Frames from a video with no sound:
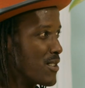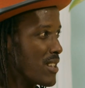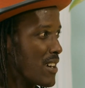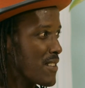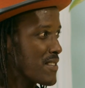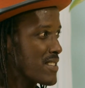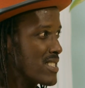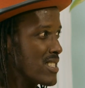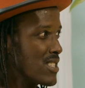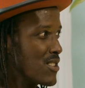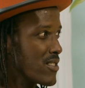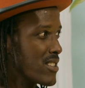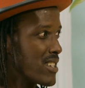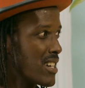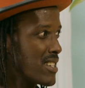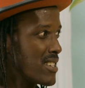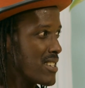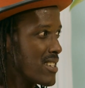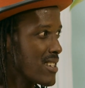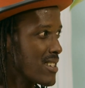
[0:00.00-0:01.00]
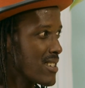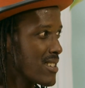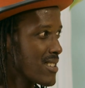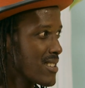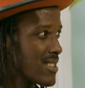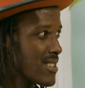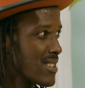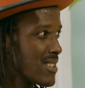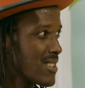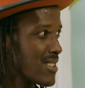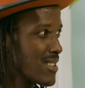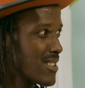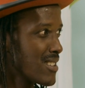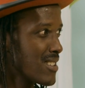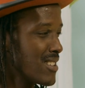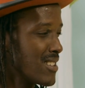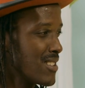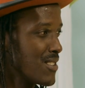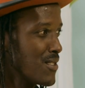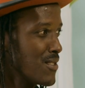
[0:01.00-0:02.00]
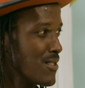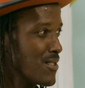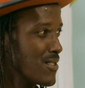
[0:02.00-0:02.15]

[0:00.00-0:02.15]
He'll have seen Uganda, you know?